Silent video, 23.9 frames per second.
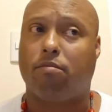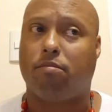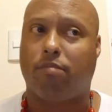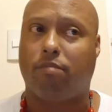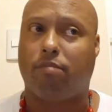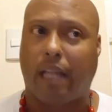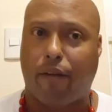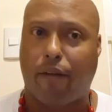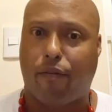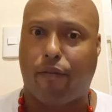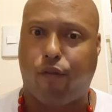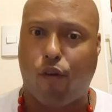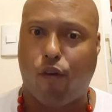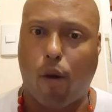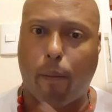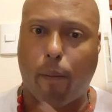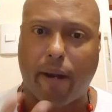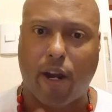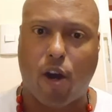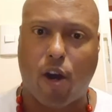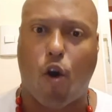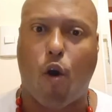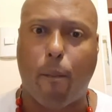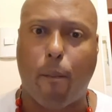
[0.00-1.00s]
They formed
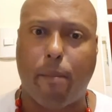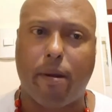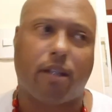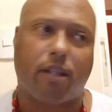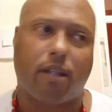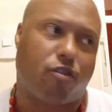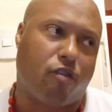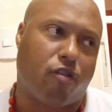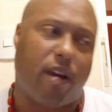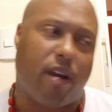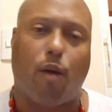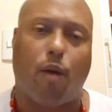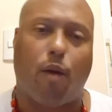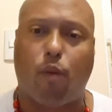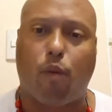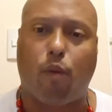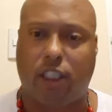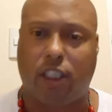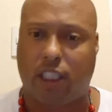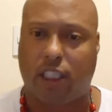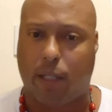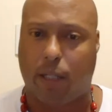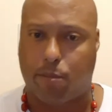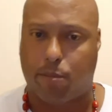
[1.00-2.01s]
their own big three. They won
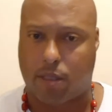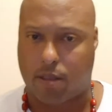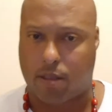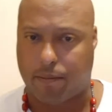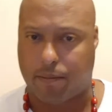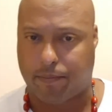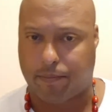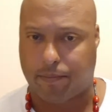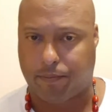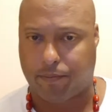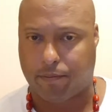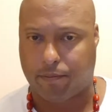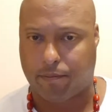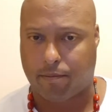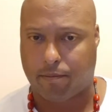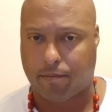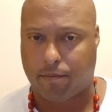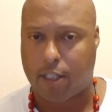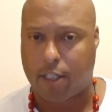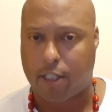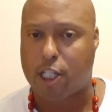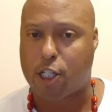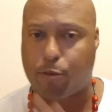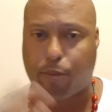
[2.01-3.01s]
chips.
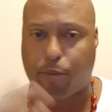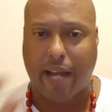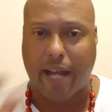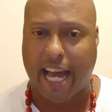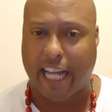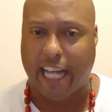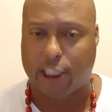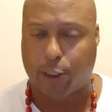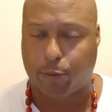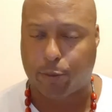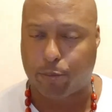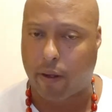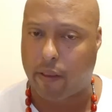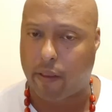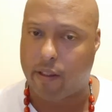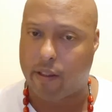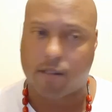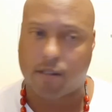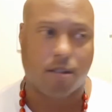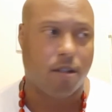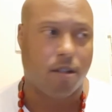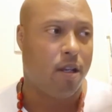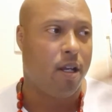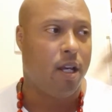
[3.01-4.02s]
Splash
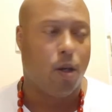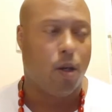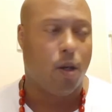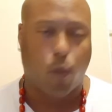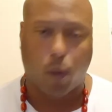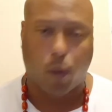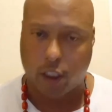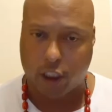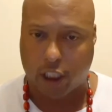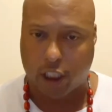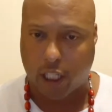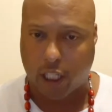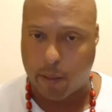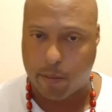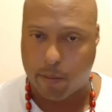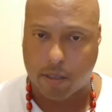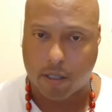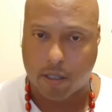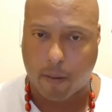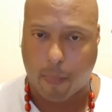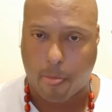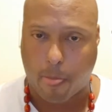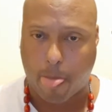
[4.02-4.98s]
Brothers won chips.